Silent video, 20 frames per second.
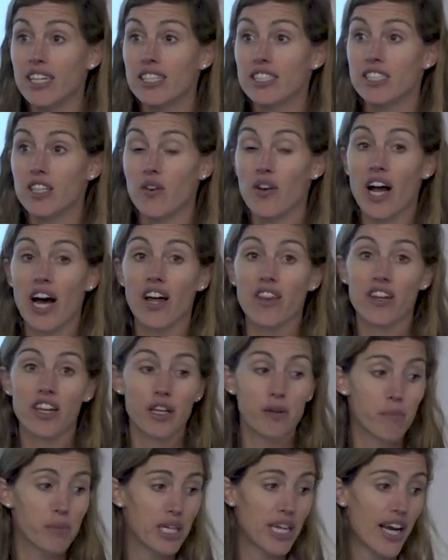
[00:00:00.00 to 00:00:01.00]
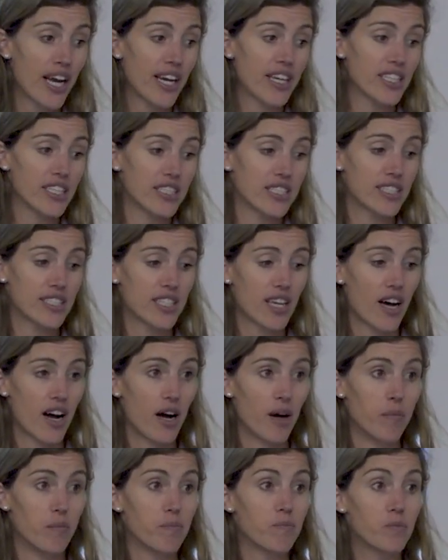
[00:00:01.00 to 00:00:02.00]
So now the EPA is
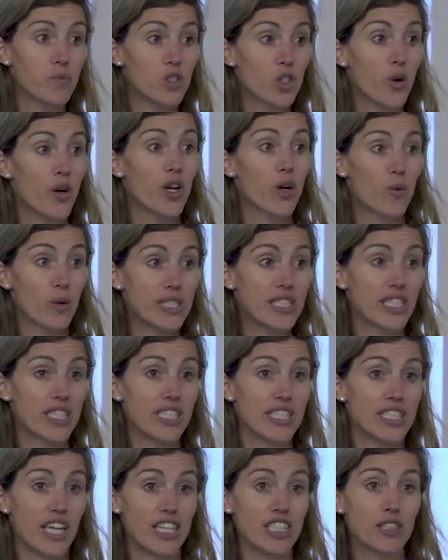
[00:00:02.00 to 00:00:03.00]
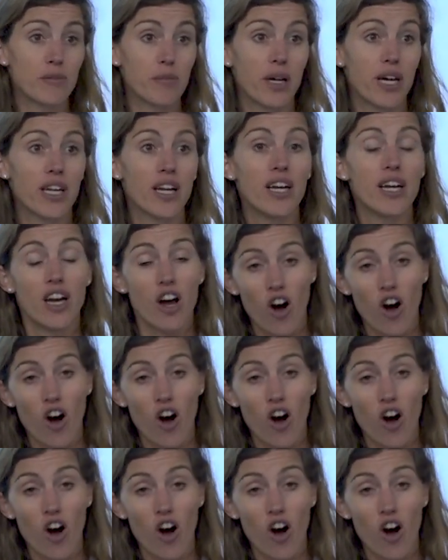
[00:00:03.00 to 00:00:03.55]
doing a risk assessment.